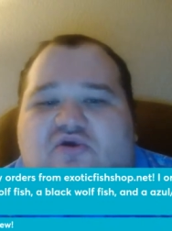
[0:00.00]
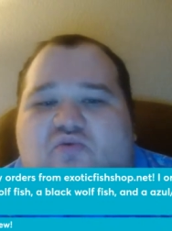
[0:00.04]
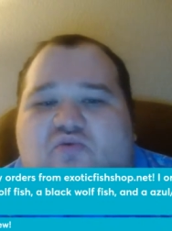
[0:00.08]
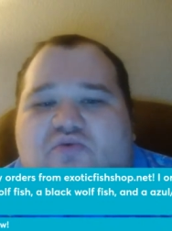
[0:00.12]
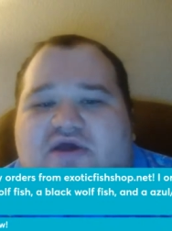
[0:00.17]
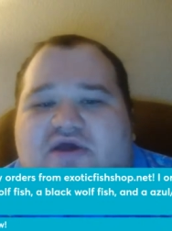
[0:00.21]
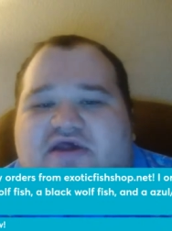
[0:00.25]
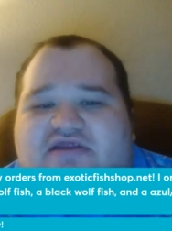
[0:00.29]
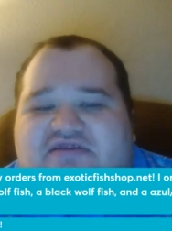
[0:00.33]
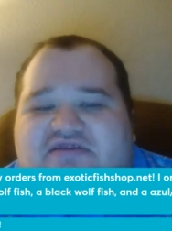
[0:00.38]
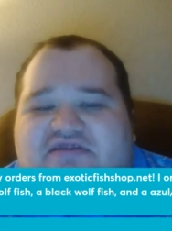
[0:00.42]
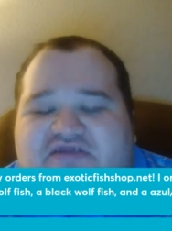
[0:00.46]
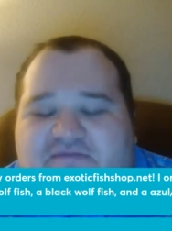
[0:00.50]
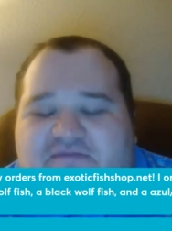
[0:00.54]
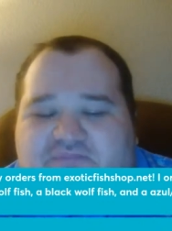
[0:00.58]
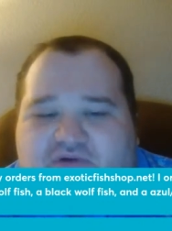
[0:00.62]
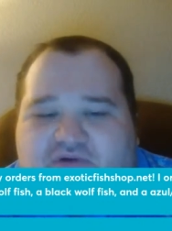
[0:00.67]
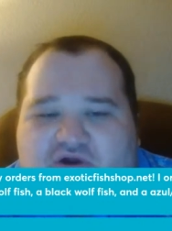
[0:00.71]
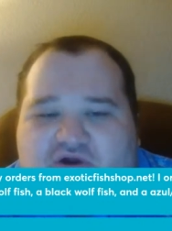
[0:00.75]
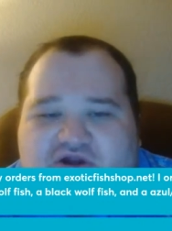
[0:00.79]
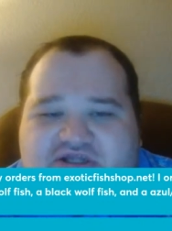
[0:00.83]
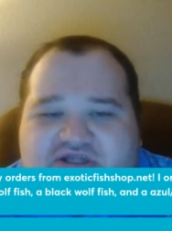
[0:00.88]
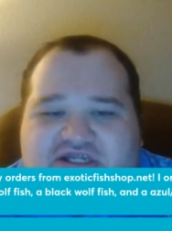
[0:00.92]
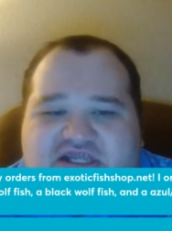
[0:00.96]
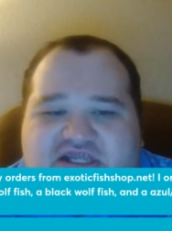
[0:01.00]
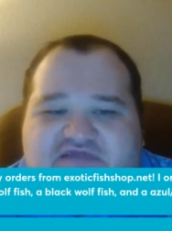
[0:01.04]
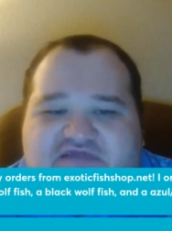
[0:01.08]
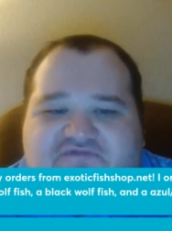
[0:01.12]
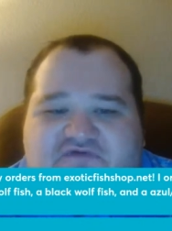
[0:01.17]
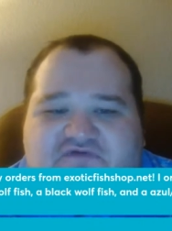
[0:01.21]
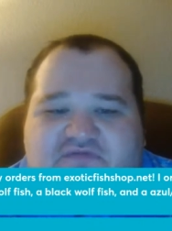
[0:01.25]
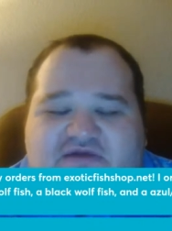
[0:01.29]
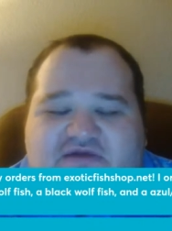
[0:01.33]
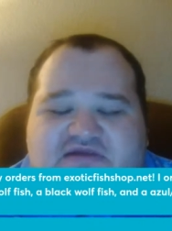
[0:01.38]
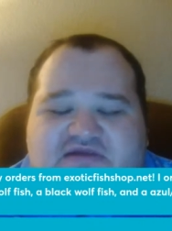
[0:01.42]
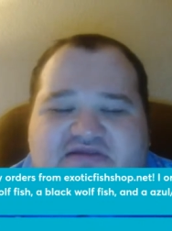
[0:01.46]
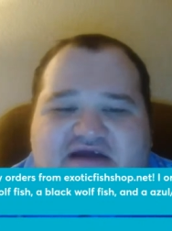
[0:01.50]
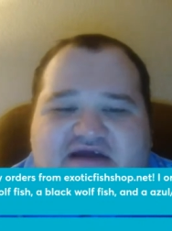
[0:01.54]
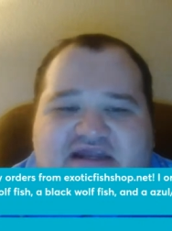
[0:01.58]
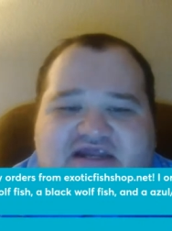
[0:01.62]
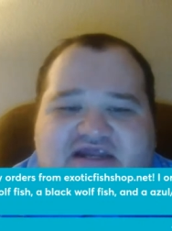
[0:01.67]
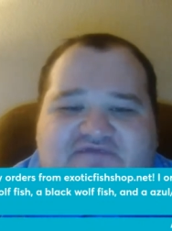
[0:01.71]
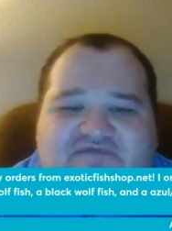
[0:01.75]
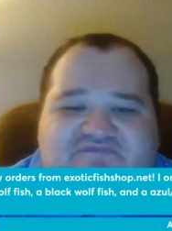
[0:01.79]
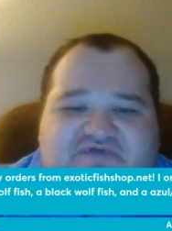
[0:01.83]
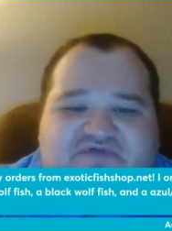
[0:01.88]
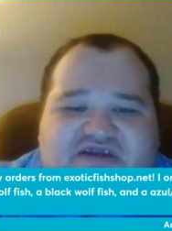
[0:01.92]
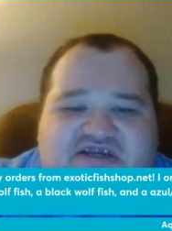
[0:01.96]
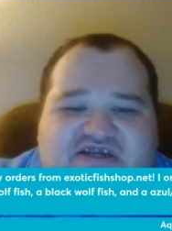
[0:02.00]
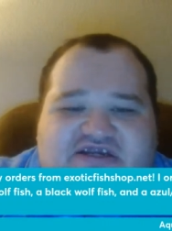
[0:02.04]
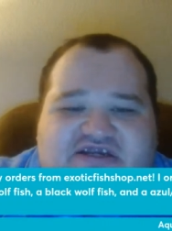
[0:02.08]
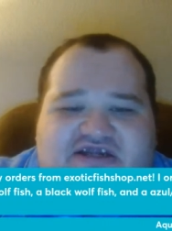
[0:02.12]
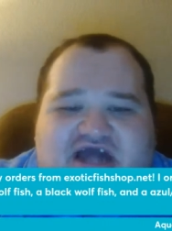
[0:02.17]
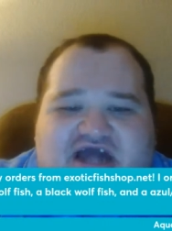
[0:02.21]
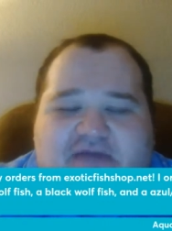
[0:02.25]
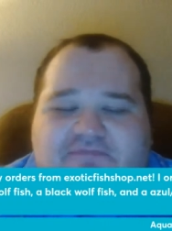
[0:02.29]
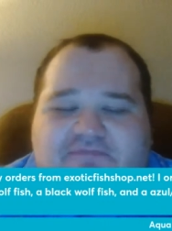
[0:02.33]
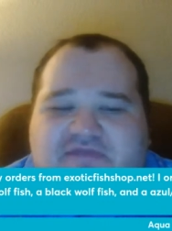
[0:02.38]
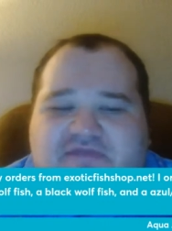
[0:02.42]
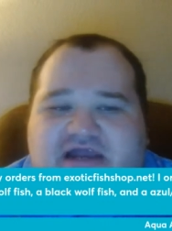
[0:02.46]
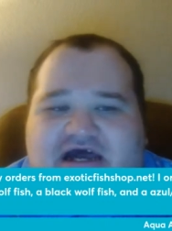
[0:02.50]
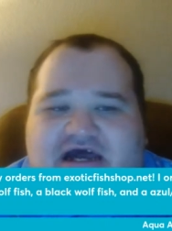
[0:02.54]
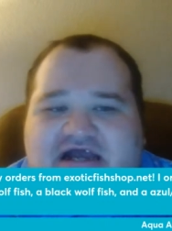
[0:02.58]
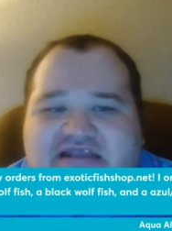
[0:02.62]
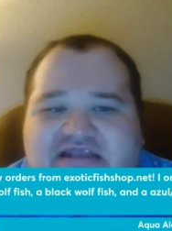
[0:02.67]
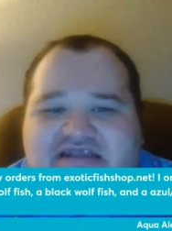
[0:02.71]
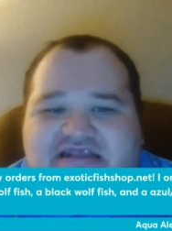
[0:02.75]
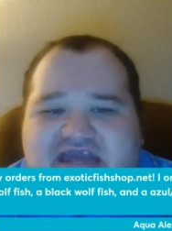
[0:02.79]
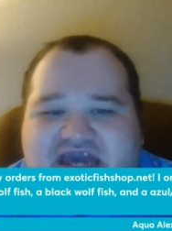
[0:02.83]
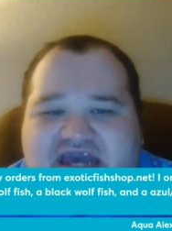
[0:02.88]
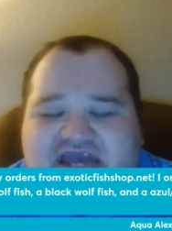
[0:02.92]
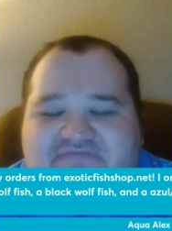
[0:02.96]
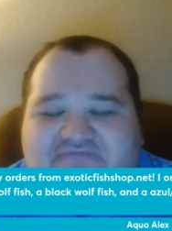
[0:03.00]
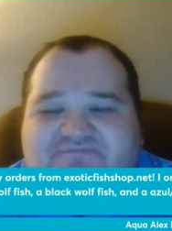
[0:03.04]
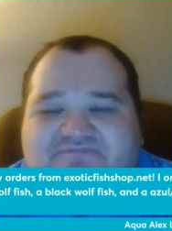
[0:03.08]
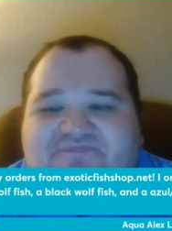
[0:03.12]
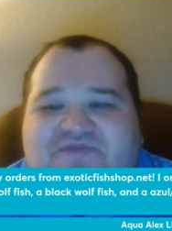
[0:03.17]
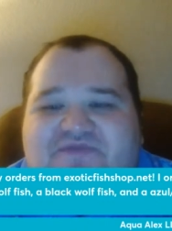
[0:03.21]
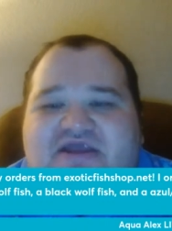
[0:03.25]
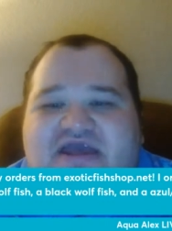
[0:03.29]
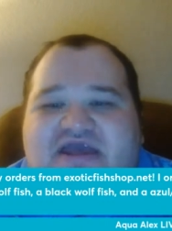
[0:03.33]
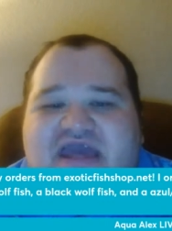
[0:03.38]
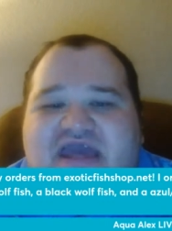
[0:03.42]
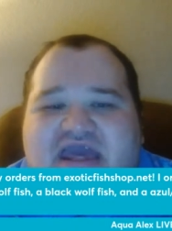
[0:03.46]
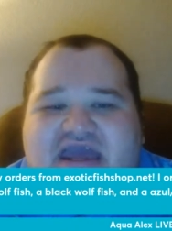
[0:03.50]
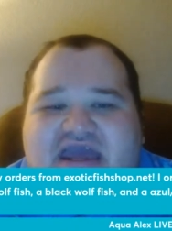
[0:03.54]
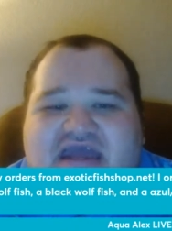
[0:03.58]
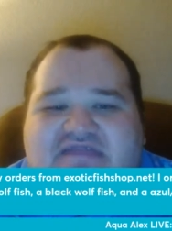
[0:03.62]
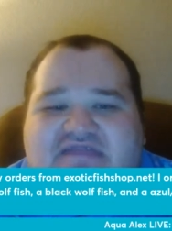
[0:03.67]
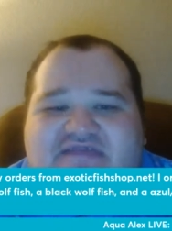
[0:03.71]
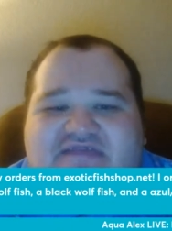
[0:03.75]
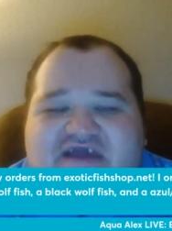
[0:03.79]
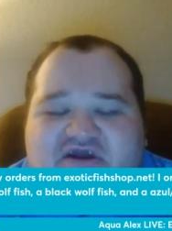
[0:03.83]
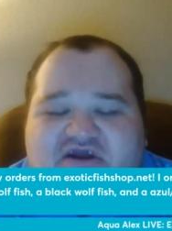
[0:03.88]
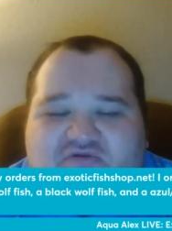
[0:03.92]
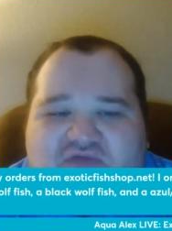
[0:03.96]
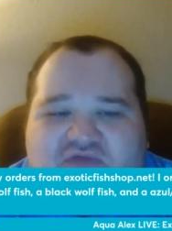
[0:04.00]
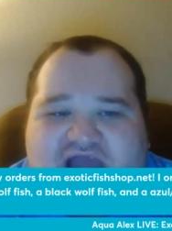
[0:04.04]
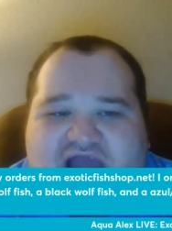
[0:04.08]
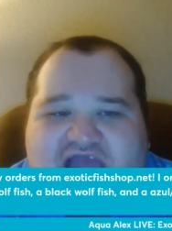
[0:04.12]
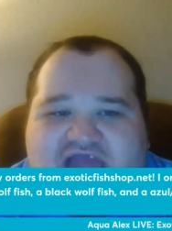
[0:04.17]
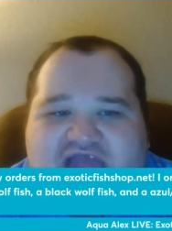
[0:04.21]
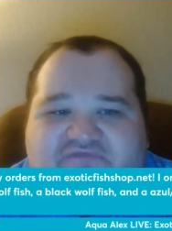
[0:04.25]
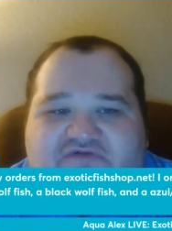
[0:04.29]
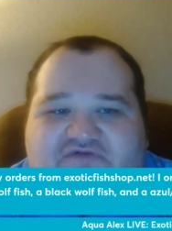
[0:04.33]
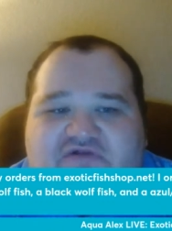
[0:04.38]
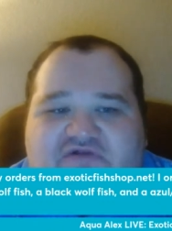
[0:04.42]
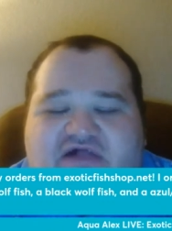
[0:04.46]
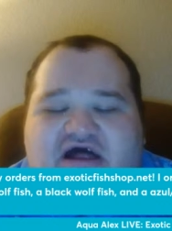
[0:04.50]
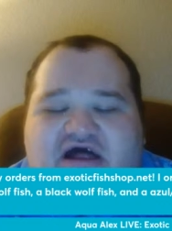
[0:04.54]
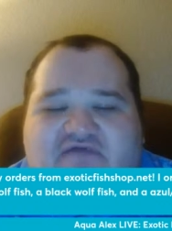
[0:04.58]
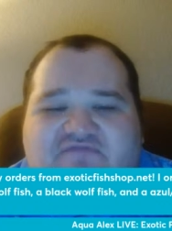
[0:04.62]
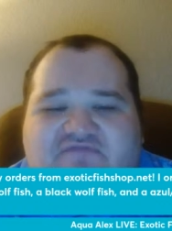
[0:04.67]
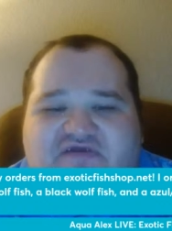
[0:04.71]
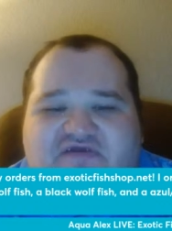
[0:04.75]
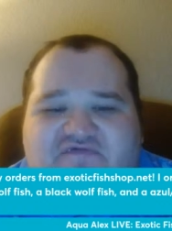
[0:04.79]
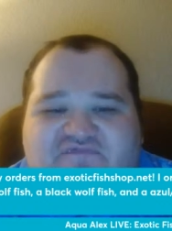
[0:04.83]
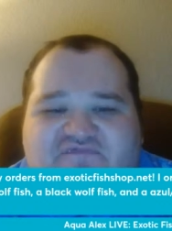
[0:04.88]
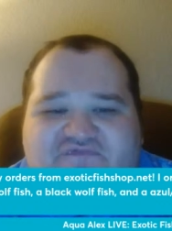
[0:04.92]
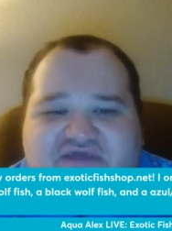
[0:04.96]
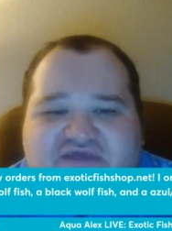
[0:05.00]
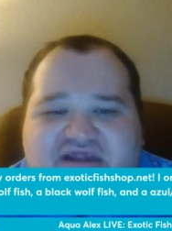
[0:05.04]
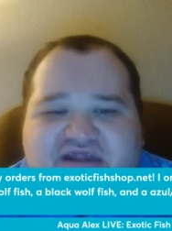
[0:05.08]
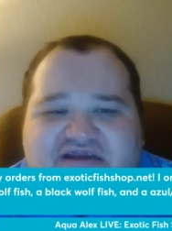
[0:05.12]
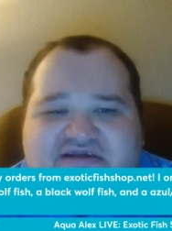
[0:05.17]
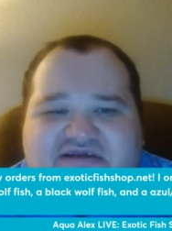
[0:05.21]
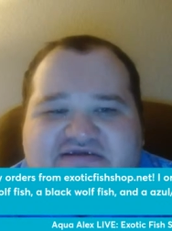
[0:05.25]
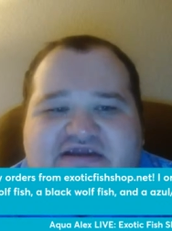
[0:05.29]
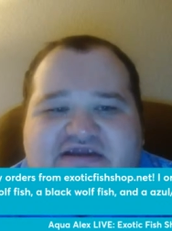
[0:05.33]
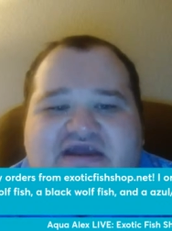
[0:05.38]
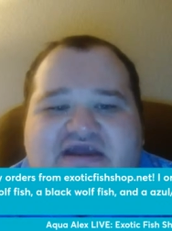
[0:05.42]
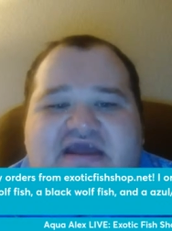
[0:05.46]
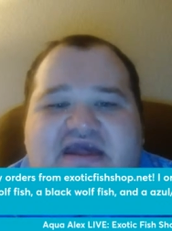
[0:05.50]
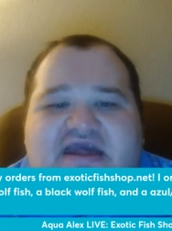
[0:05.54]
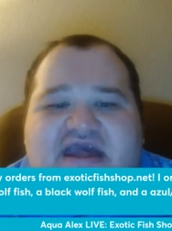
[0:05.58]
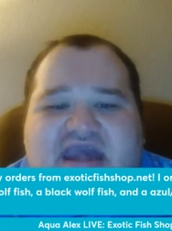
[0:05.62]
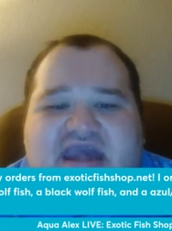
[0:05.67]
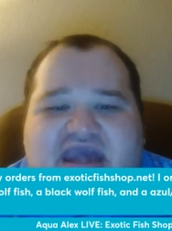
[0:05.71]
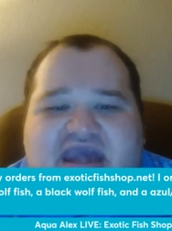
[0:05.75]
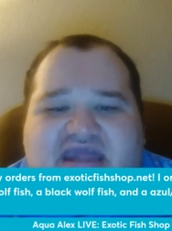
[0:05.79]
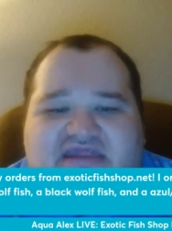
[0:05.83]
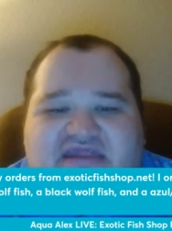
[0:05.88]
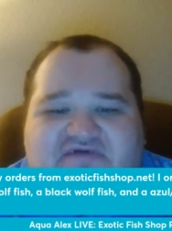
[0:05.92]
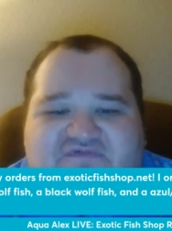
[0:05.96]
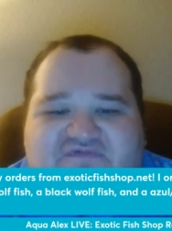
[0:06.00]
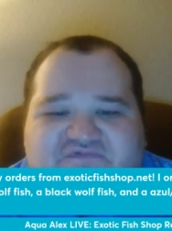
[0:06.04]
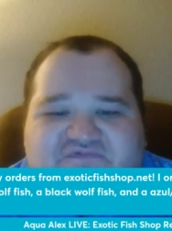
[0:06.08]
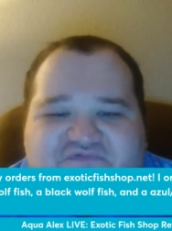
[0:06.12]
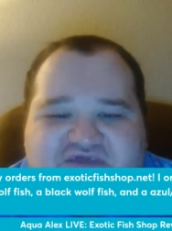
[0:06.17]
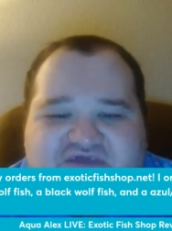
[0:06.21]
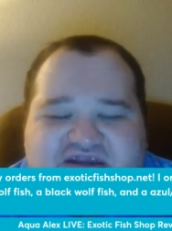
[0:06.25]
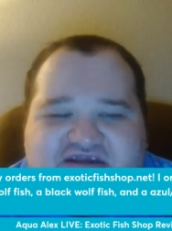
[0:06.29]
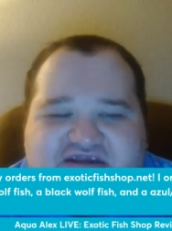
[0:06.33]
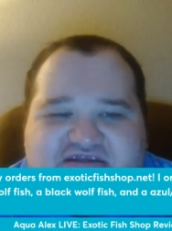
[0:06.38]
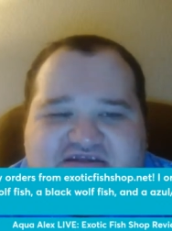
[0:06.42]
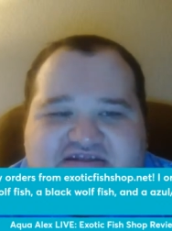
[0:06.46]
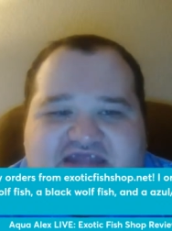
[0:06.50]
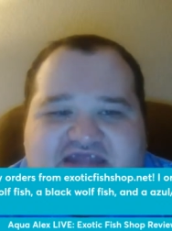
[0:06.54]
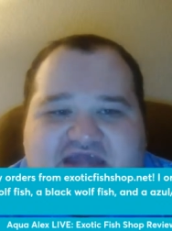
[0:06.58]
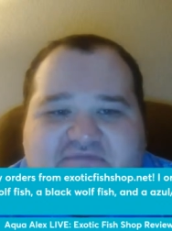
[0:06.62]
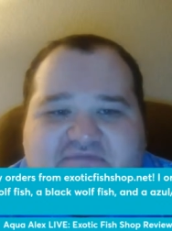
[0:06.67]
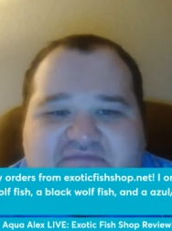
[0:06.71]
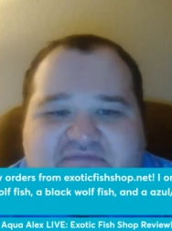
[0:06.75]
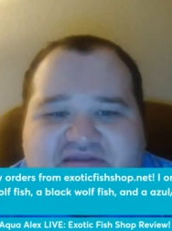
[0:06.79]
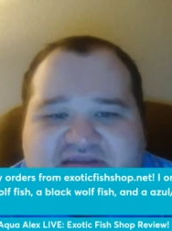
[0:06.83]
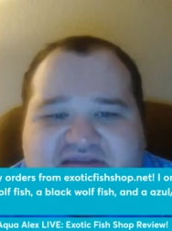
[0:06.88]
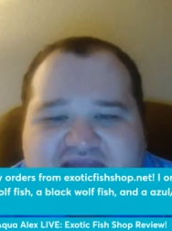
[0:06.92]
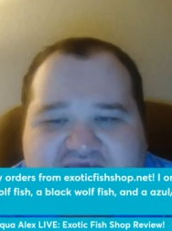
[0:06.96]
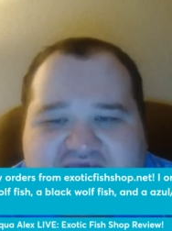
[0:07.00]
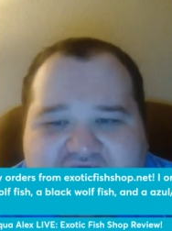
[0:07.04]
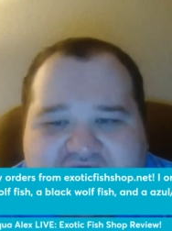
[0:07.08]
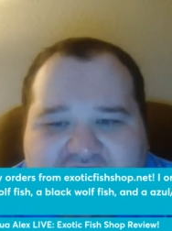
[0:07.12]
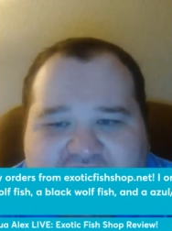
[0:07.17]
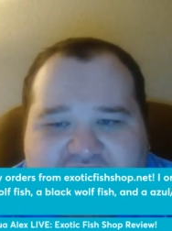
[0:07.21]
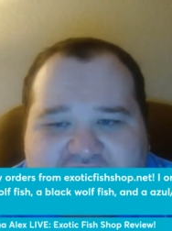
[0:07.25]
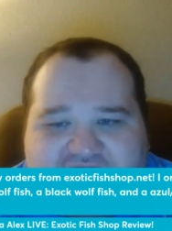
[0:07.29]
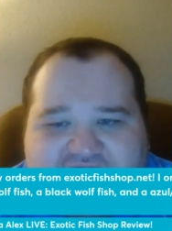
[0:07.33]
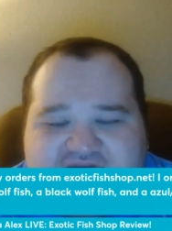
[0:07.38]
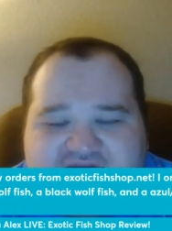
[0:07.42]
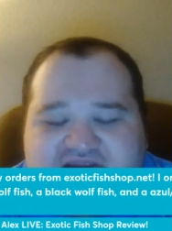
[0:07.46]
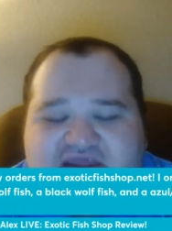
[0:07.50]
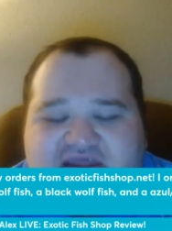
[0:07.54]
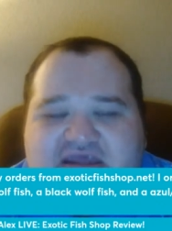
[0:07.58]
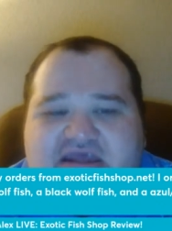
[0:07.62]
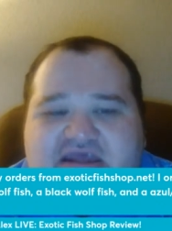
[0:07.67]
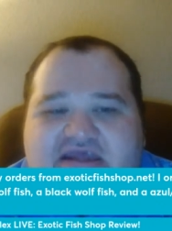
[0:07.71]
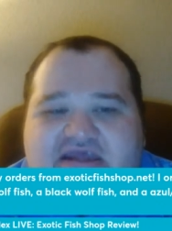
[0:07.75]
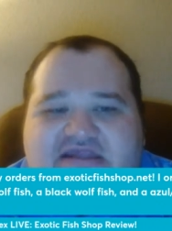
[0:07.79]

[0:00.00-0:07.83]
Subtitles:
with the purchase from exoticfishshop.net and the arrival of the fish and the fish themselves.